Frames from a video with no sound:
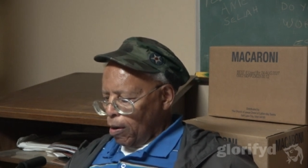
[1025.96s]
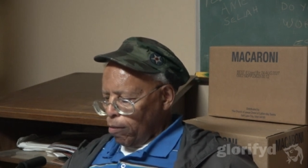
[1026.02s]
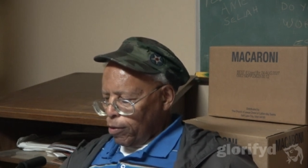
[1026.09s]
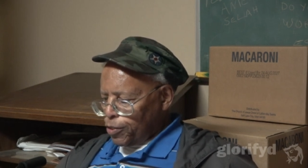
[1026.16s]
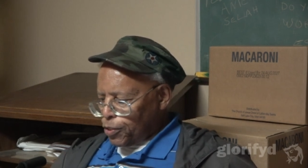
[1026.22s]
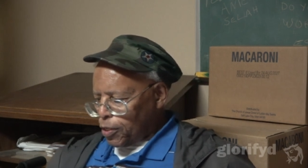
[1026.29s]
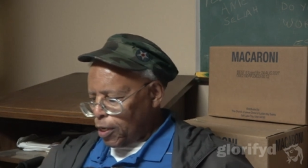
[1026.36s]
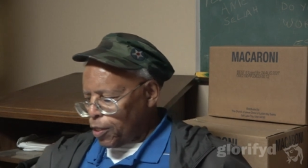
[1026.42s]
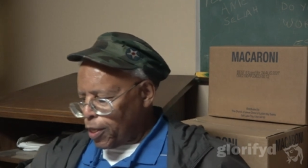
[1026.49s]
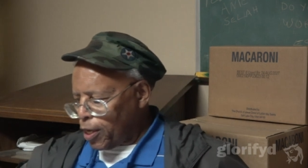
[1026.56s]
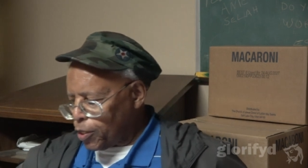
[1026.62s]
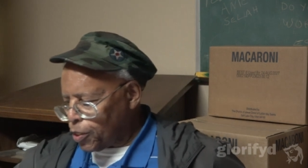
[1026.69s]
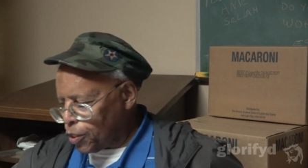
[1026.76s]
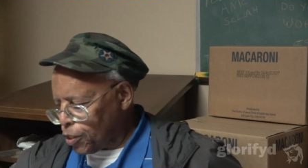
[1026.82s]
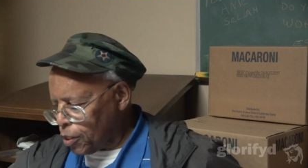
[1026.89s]
We see
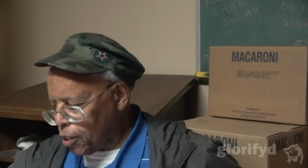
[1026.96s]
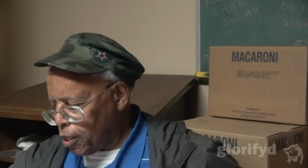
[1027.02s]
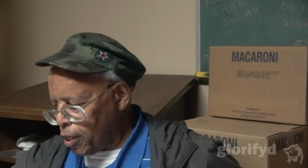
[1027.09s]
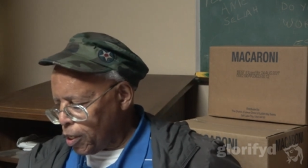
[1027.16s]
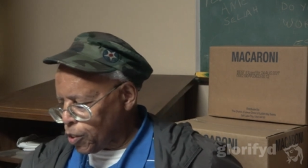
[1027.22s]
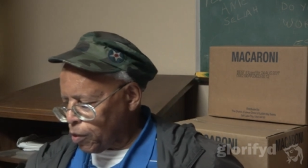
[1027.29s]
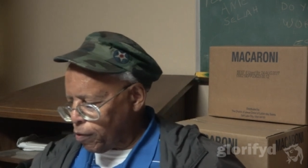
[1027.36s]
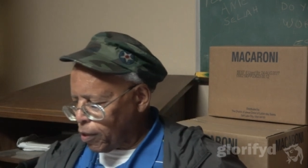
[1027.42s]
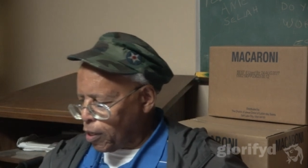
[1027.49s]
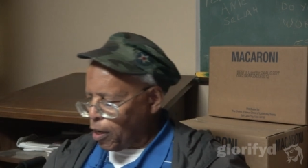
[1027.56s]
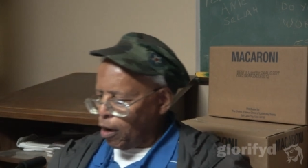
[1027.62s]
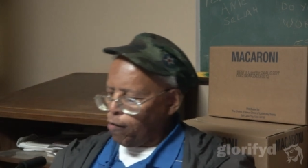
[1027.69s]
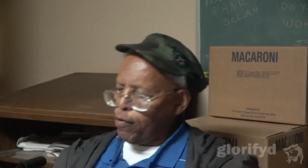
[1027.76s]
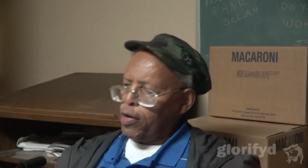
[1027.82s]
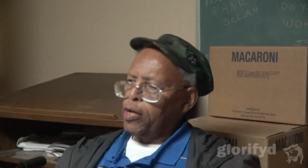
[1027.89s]
this as a
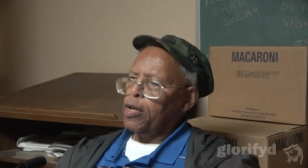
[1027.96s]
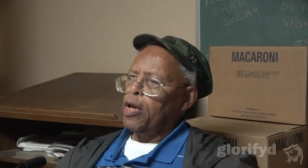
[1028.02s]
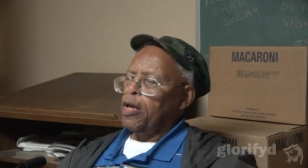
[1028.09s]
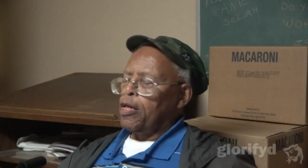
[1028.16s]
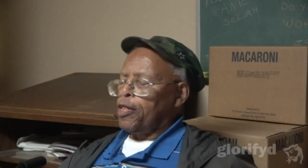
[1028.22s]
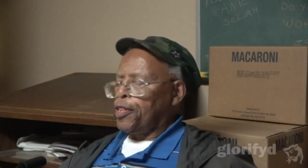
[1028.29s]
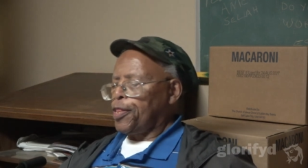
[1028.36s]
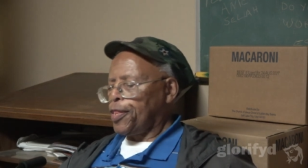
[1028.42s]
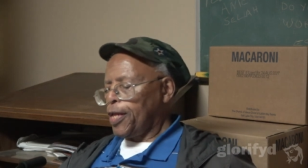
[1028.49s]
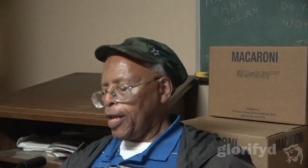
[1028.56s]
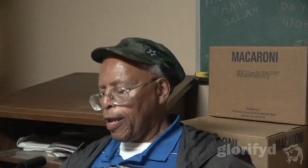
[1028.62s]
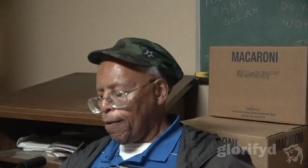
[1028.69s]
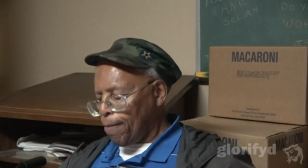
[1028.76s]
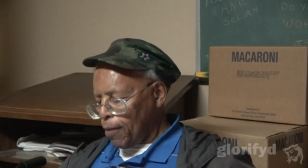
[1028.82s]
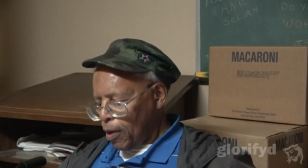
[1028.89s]
recurring
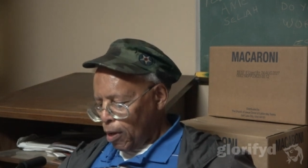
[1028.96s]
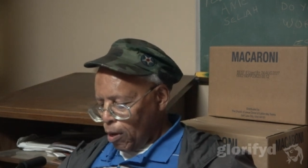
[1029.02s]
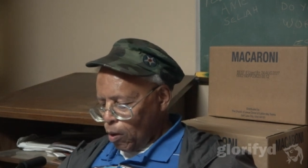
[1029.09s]
theme.